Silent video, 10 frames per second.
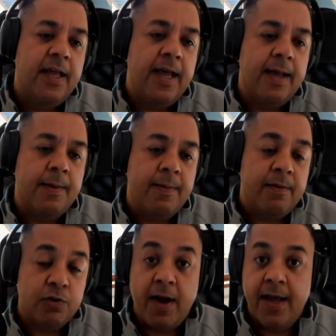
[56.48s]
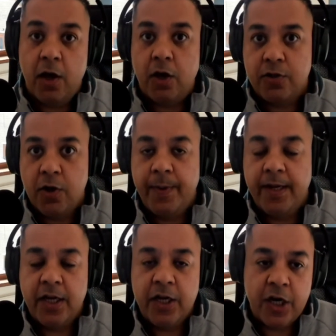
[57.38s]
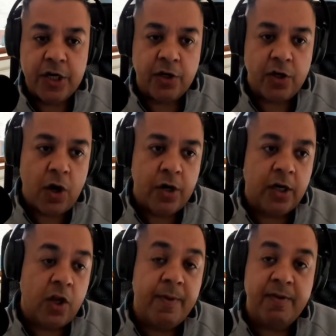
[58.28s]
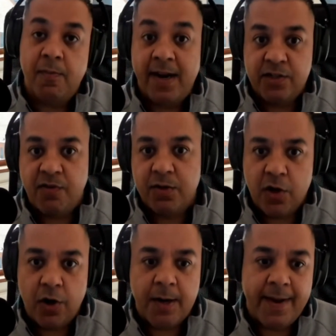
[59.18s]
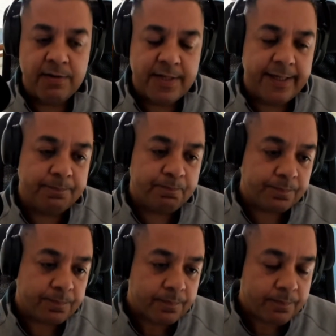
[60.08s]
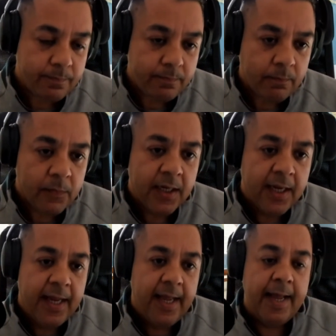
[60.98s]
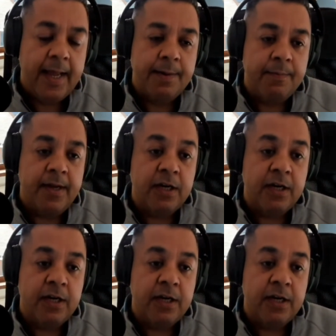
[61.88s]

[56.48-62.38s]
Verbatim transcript: um, it was quite a hot topic at Nerdiocon, and a lot of people at Microsoft were talking about it. Um,